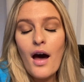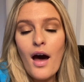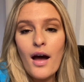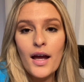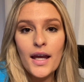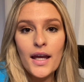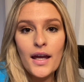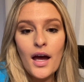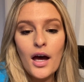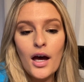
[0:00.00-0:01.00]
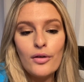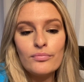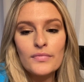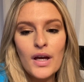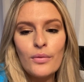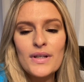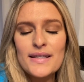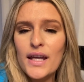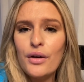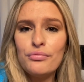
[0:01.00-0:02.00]
I um I wouldn't
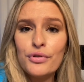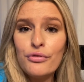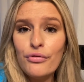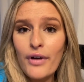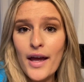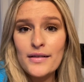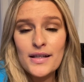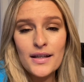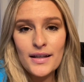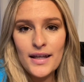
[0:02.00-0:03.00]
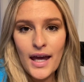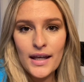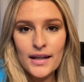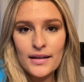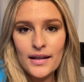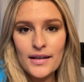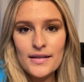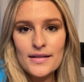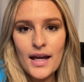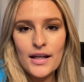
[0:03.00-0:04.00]
say I regret getting
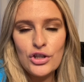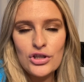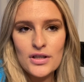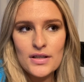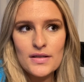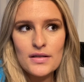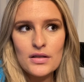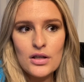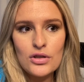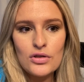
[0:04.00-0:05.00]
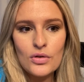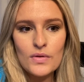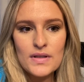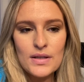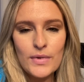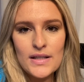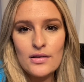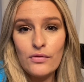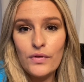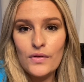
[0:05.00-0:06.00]
these. I just don't see
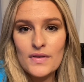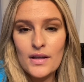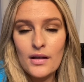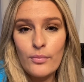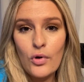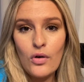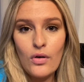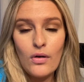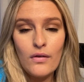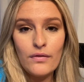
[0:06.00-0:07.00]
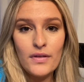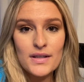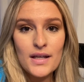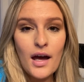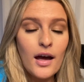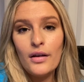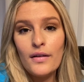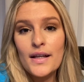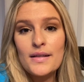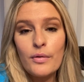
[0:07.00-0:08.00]
myself using them all the time.
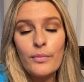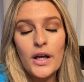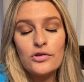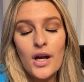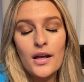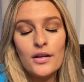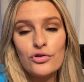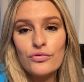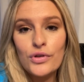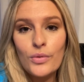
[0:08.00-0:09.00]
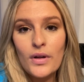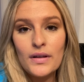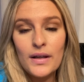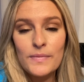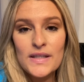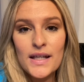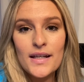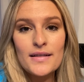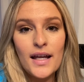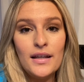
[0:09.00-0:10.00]
Like some of my tried and true
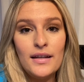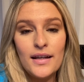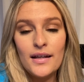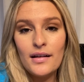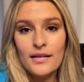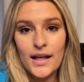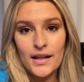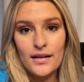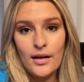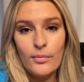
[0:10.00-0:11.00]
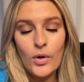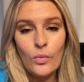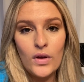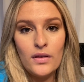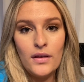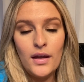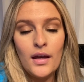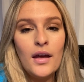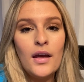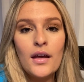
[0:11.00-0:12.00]
lipsticks, I did like them with
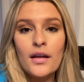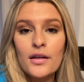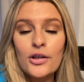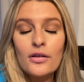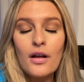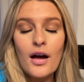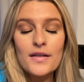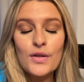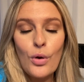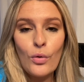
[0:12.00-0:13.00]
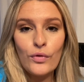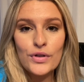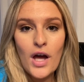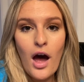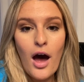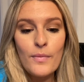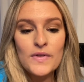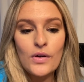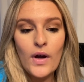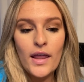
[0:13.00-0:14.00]
the clear gloss over top.
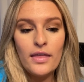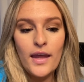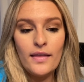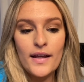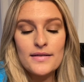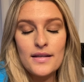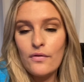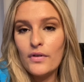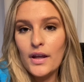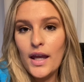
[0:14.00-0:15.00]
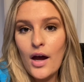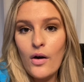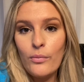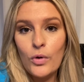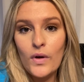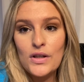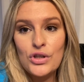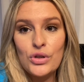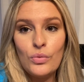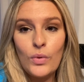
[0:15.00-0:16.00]
So I think that's definitely how I'm going
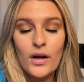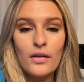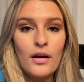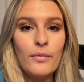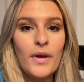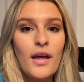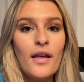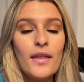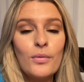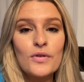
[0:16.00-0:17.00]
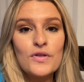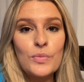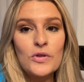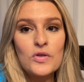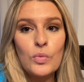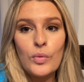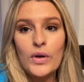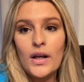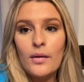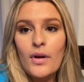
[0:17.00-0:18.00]
to wear them. They were super, super
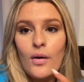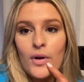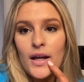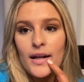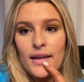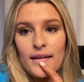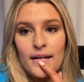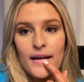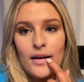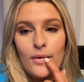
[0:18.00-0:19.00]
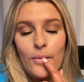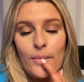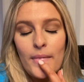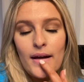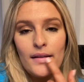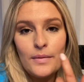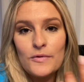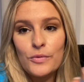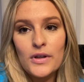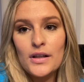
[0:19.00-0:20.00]
pretty. I'm not wearing anything now. My lips
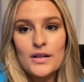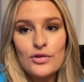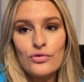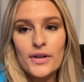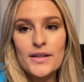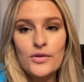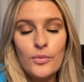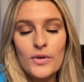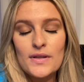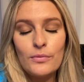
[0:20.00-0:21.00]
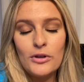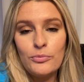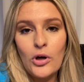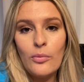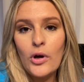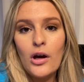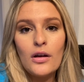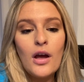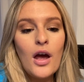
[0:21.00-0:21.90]
were like destroyed, so I put some lip balm on.